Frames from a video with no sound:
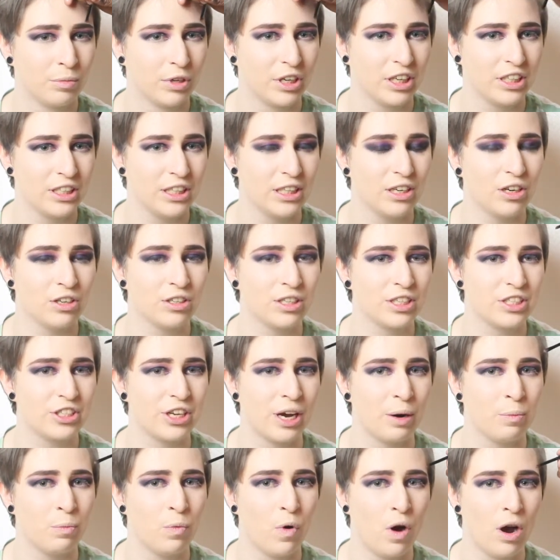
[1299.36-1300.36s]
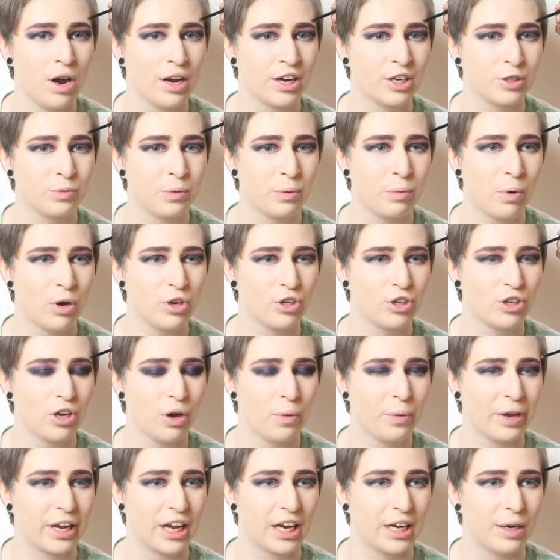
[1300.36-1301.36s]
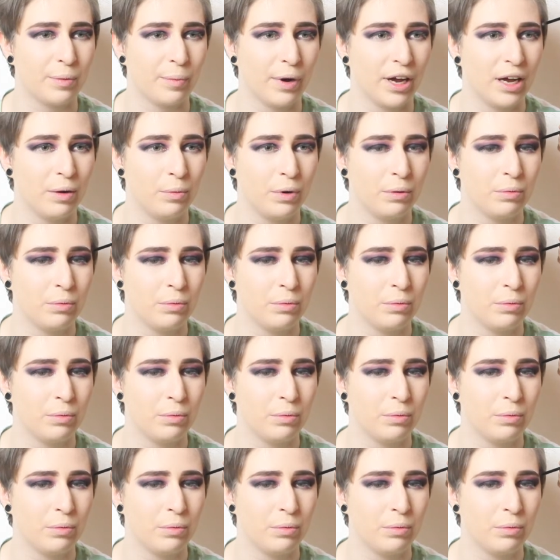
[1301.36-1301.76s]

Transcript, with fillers: But I didn't understand why, because we weren't going anywhere.